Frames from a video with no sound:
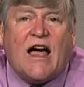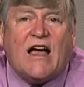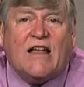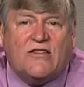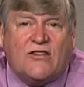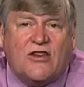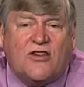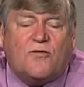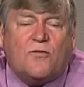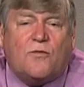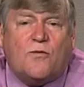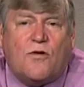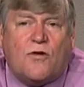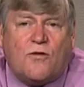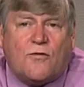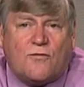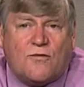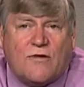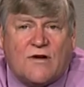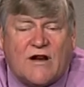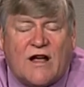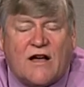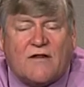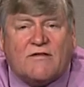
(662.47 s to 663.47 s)
I just want
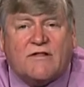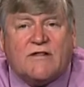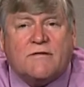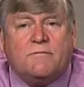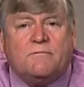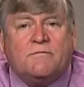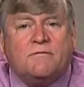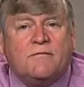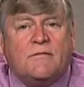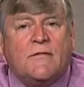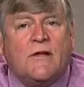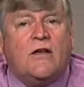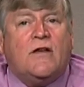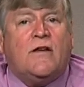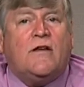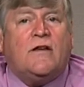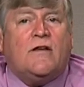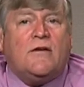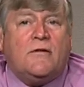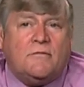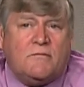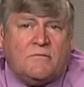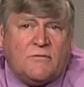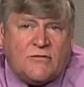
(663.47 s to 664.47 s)
rid of it.
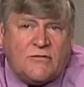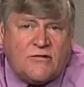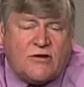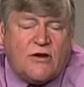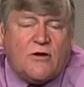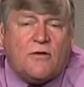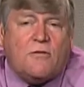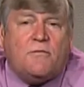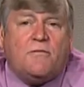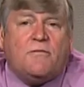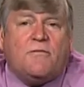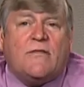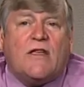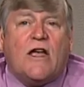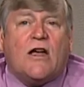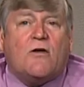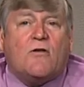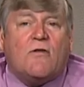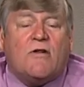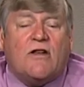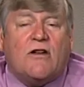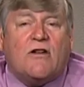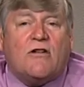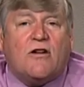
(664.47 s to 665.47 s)
So they
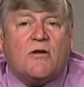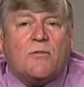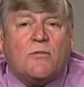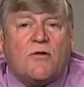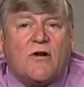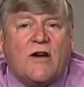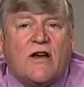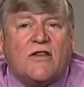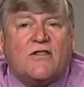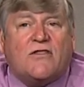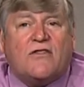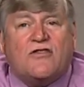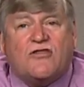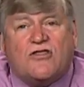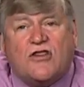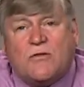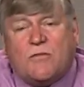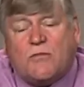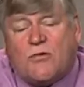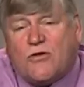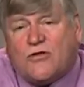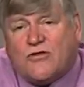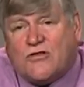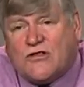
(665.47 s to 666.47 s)
agreed on a price and she
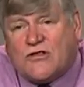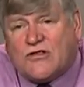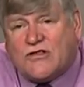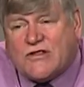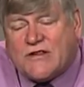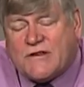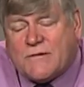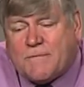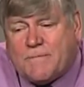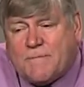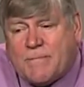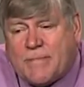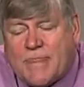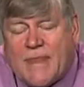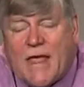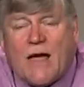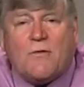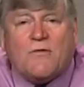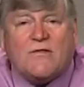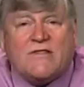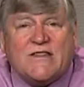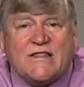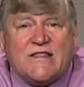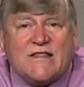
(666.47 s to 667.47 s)
purchased it.
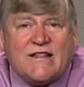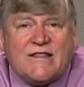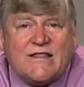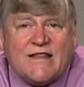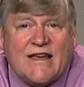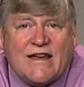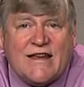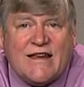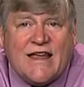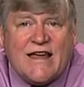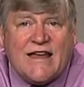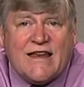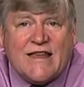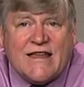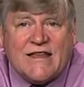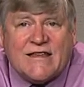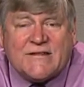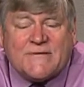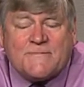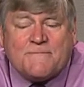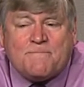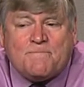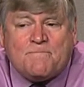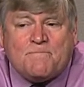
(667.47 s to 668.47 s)
That was in the late
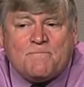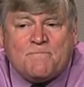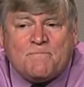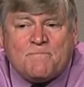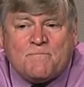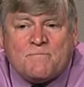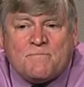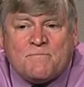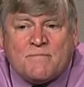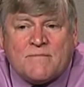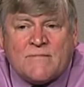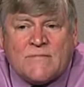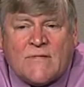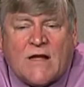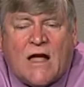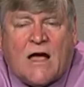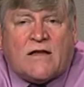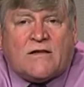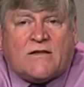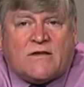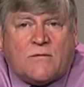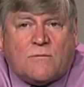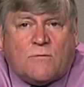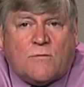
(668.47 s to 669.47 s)
80s.
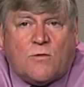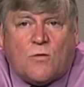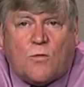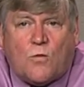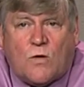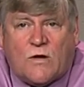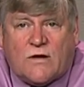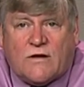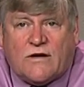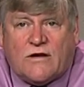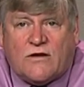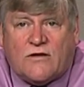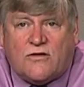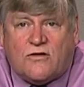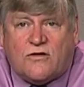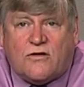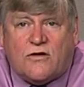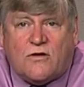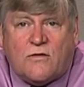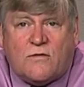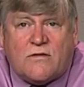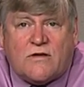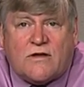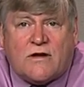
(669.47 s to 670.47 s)
I said, Well, what did you
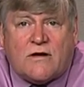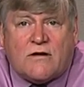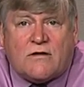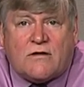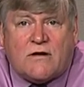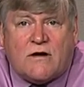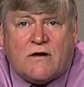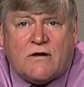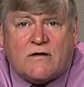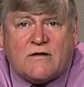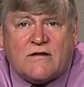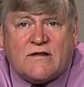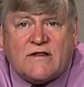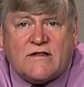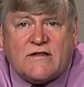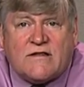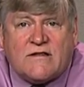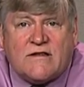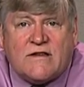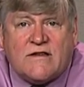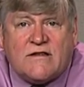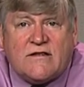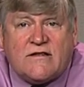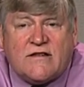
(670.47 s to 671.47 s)
do with the guitar since then?